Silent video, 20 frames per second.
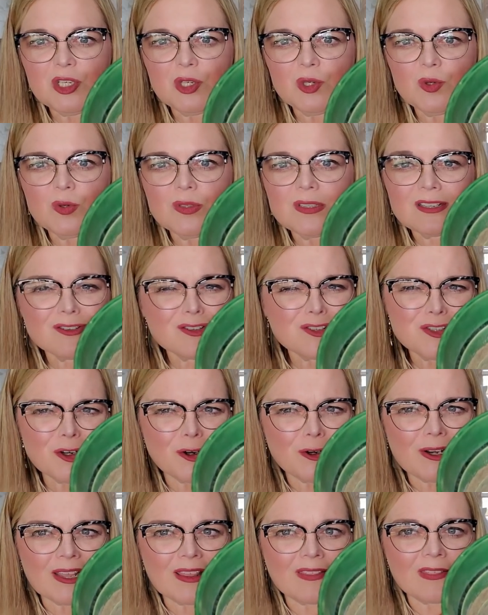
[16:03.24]
used. There's
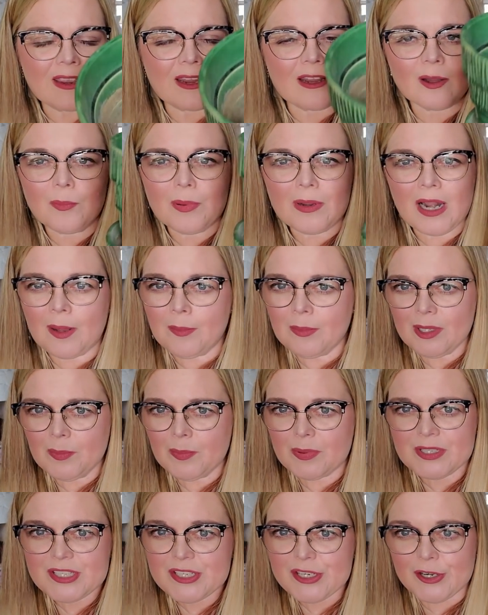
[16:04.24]
dirt in there, but I'm going
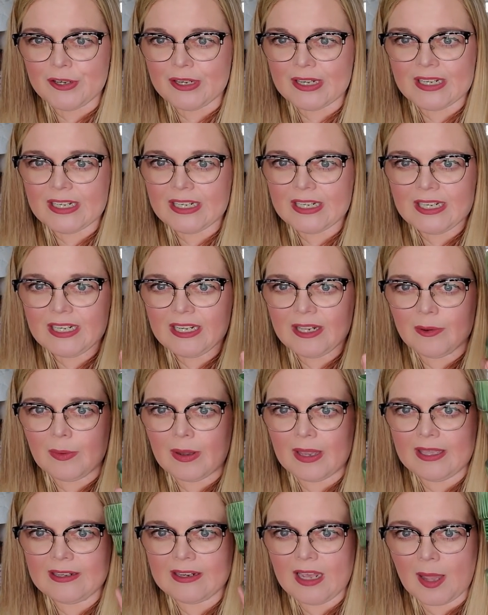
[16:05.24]
to put dirt in it
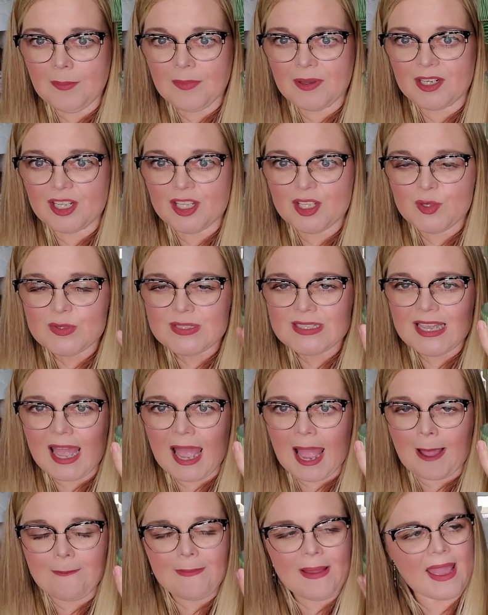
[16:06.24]
anyway, and I'm going to use it
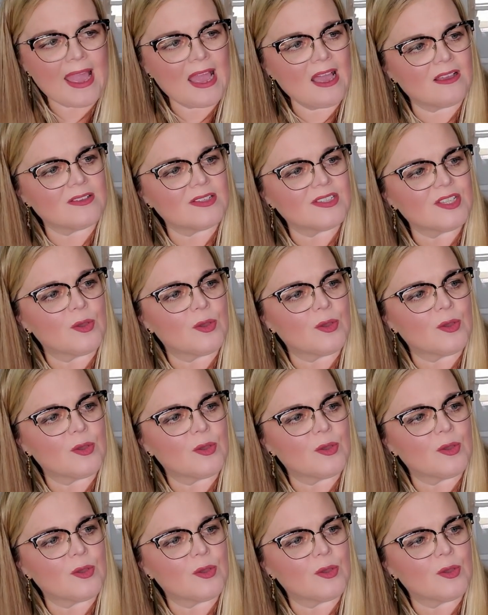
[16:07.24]
at my house.